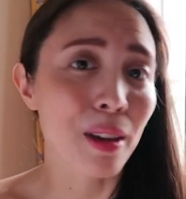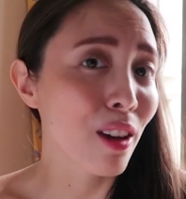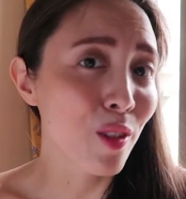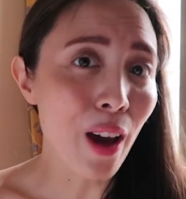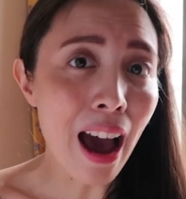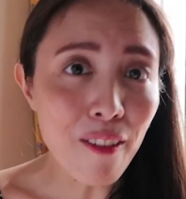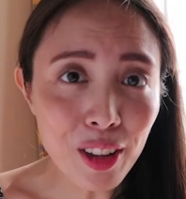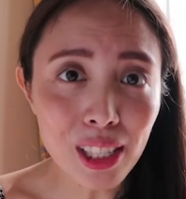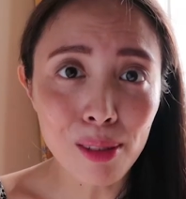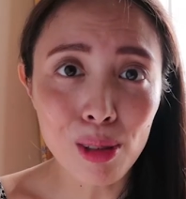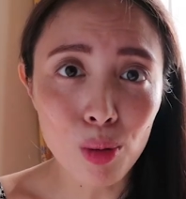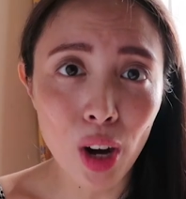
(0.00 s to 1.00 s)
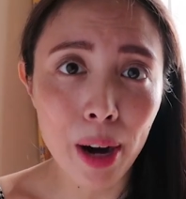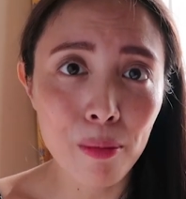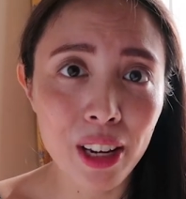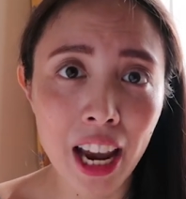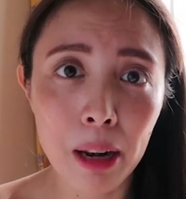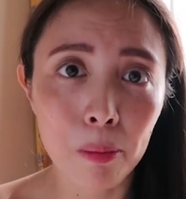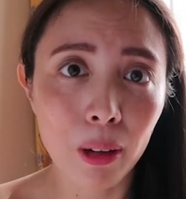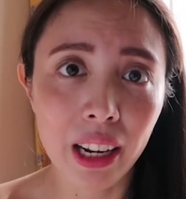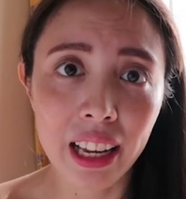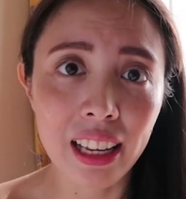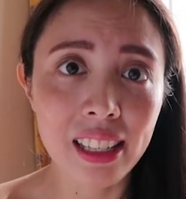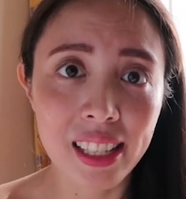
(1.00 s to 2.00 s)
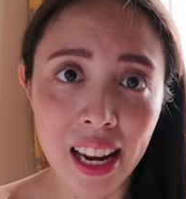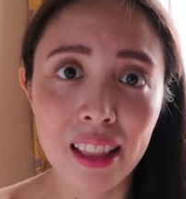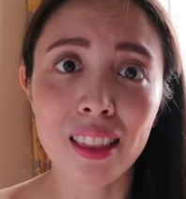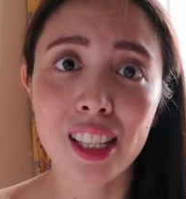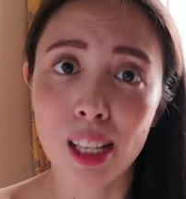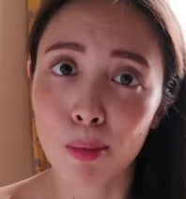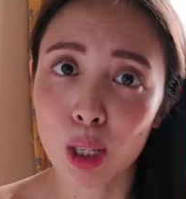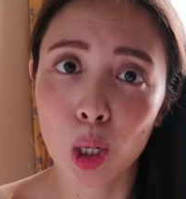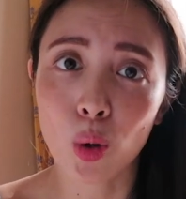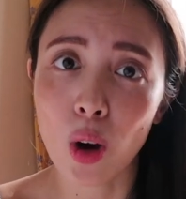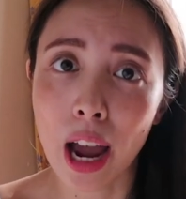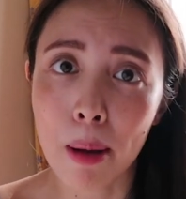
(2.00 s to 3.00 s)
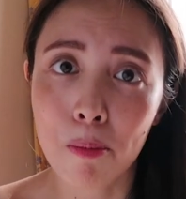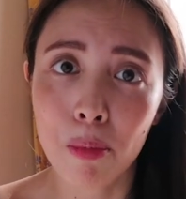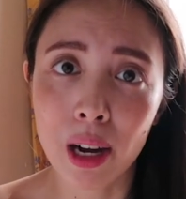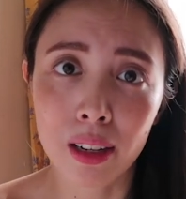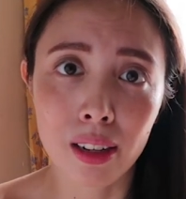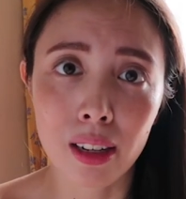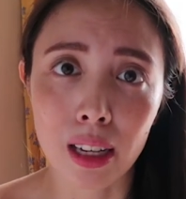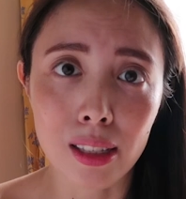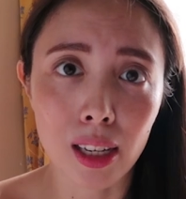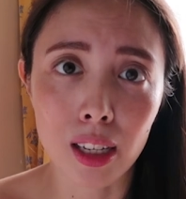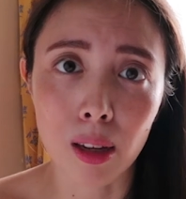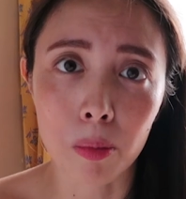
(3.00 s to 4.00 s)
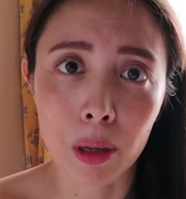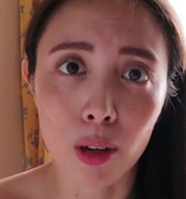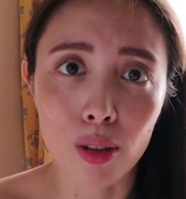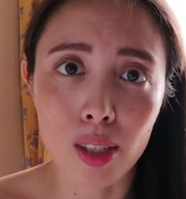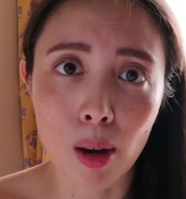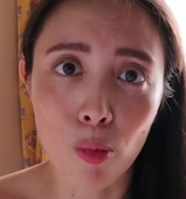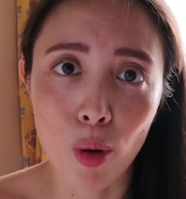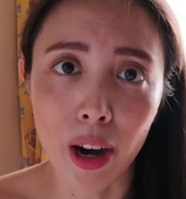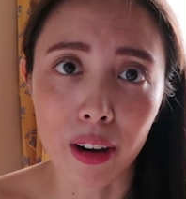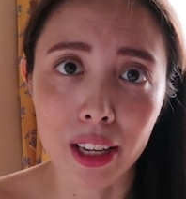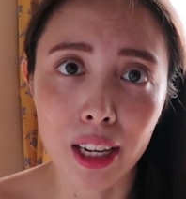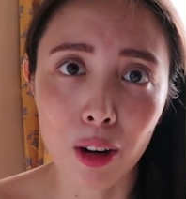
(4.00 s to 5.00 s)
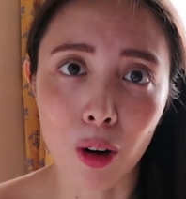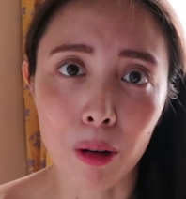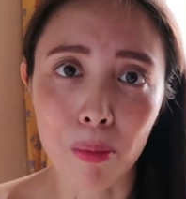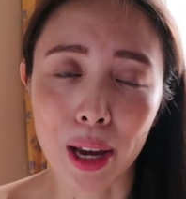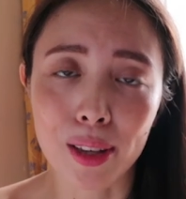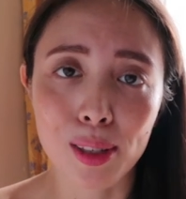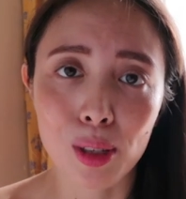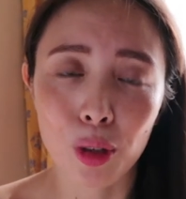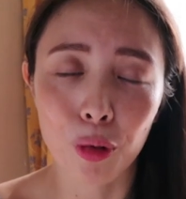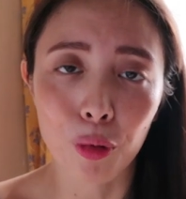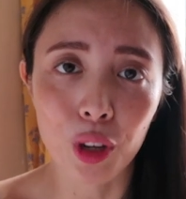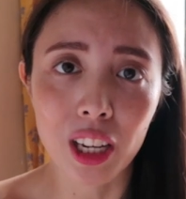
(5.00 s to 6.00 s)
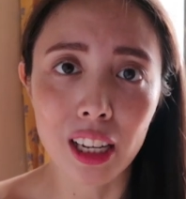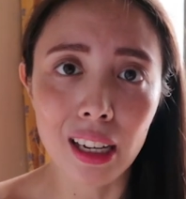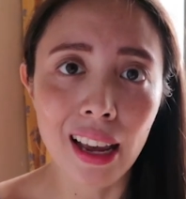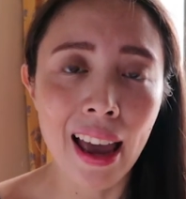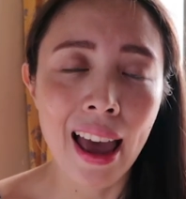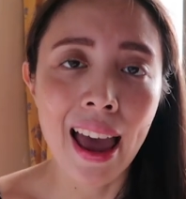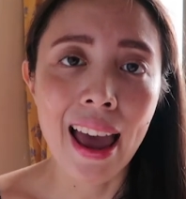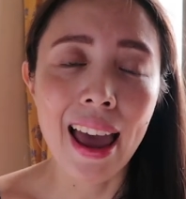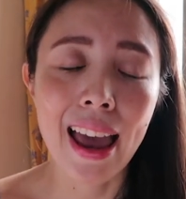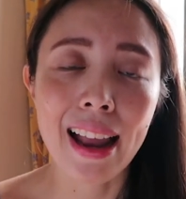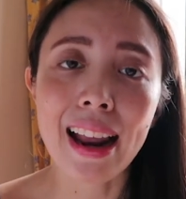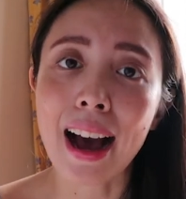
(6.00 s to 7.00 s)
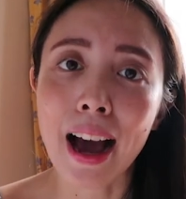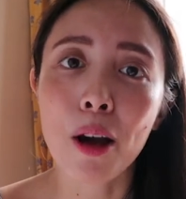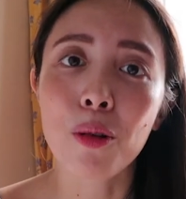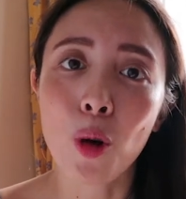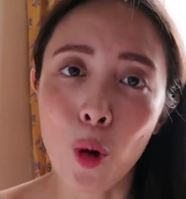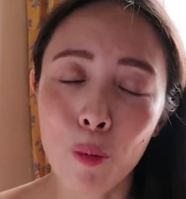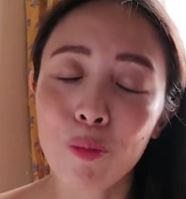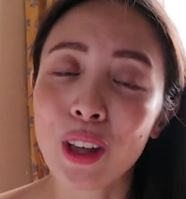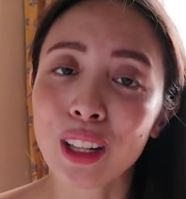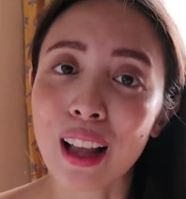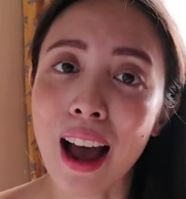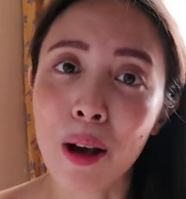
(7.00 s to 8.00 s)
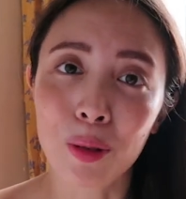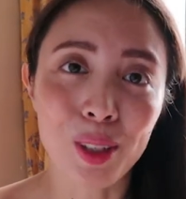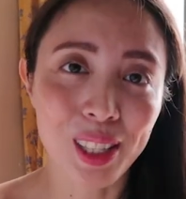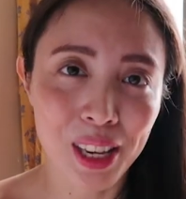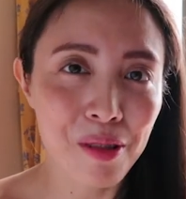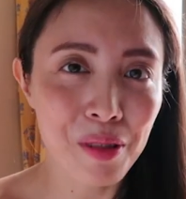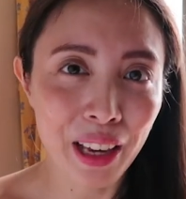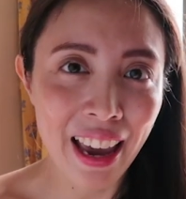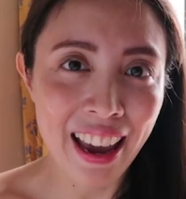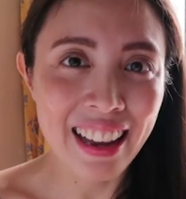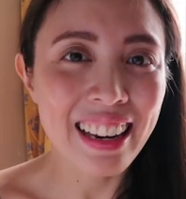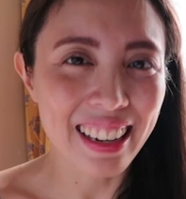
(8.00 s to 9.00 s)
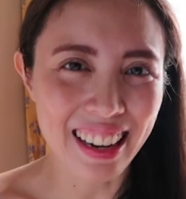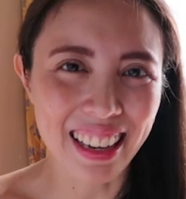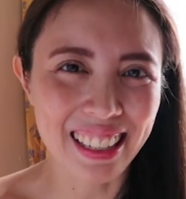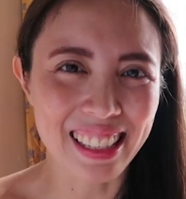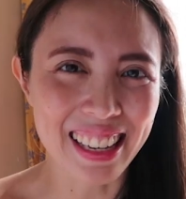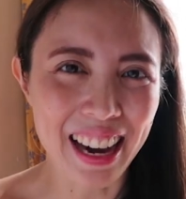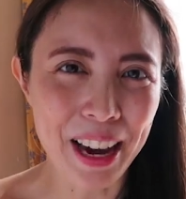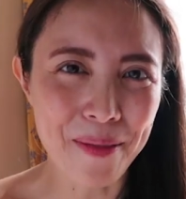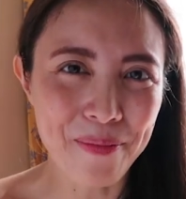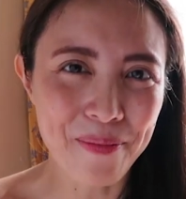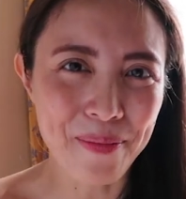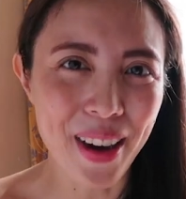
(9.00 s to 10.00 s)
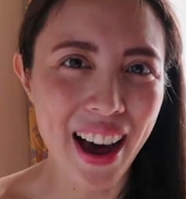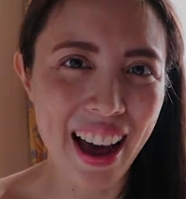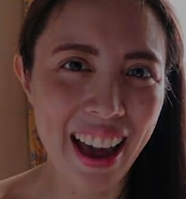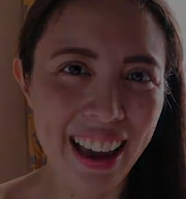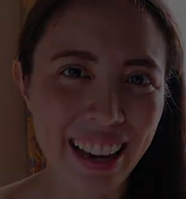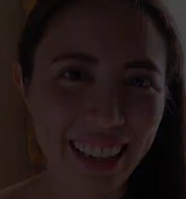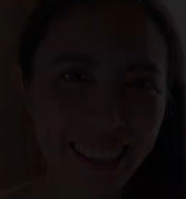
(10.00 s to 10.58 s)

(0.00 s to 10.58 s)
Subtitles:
If you haven't subscribed yet, please hit the subscribe button. It's gonna appear somewhere here on my screen, and I hope that I will see you again next time. Bye.